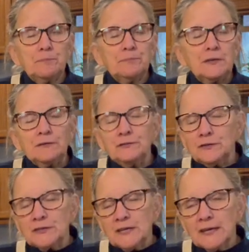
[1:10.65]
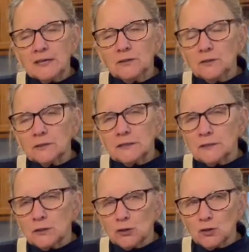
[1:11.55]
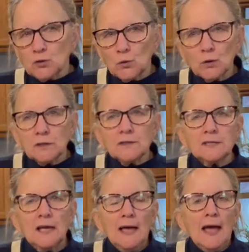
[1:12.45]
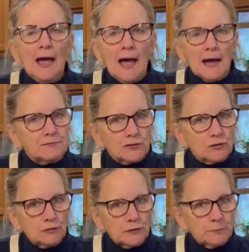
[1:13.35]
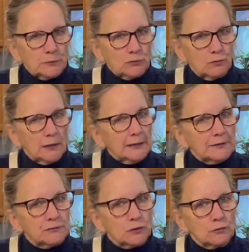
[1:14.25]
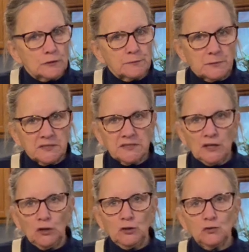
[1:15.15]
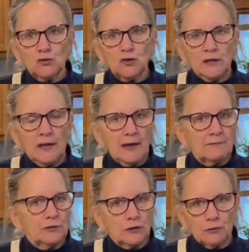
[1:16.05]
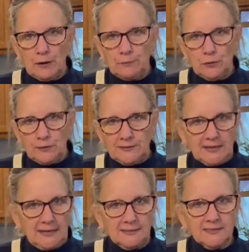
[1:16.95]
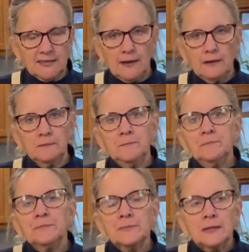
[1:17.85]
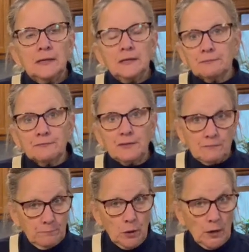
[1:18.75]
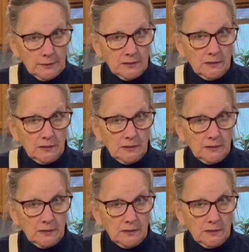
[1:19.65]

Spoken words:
If you take a look in the stores after Christmas, right after Christmas, they'll usually have their cranberries on sale if they've bought